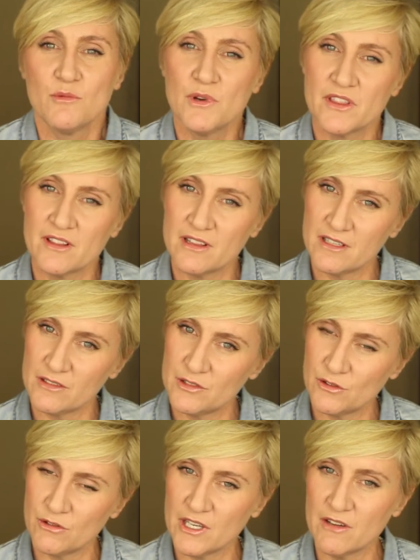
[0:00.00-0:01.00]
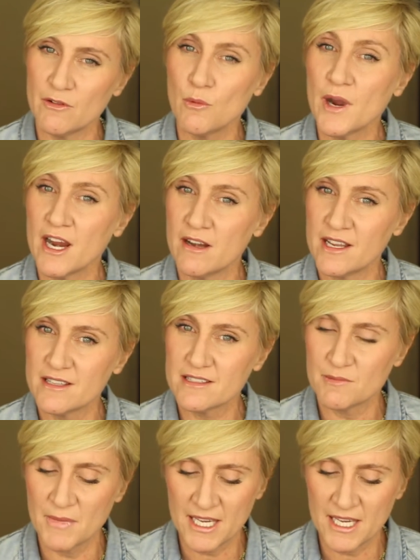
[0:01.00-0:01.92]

with a little degree of awareness,